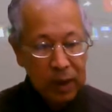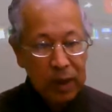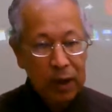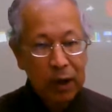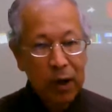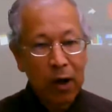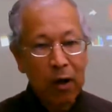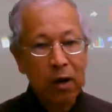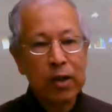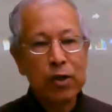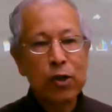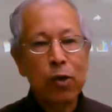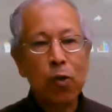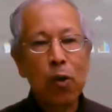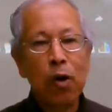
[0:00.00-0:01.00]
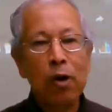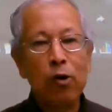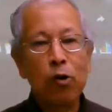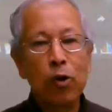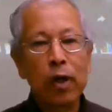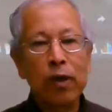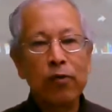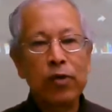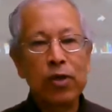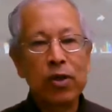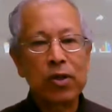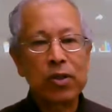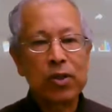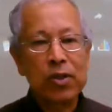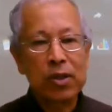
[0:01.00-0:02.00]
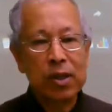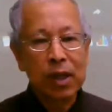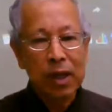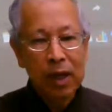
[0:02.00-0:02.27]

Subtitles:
God is the one who gives us